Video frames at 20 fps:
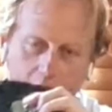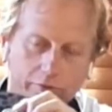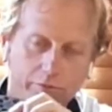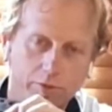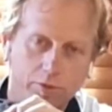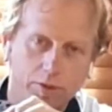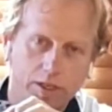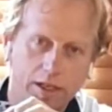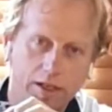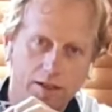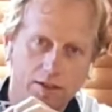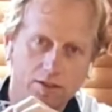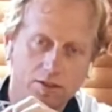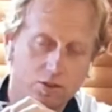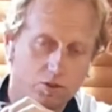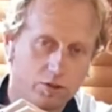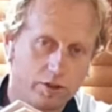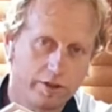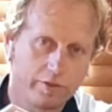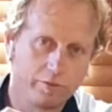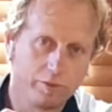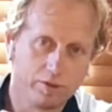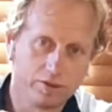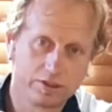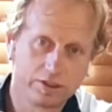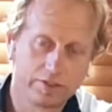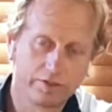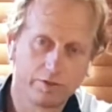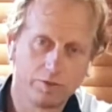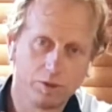mil cutters and
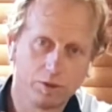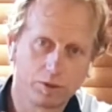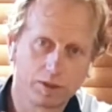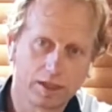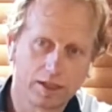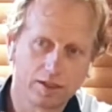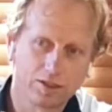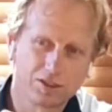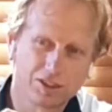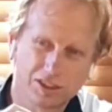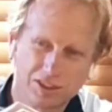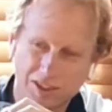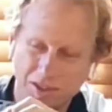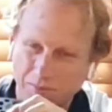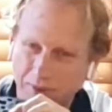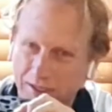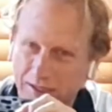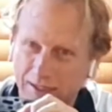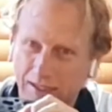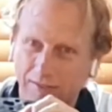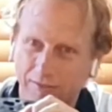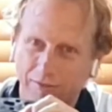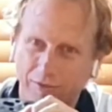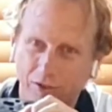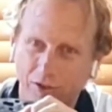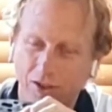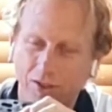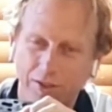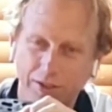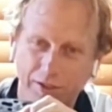12.7 mil cutters just to make that
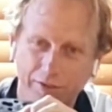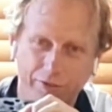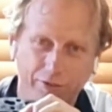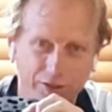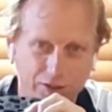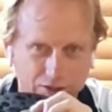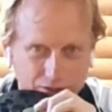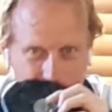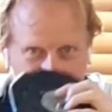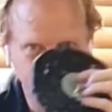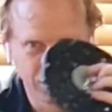fine difference.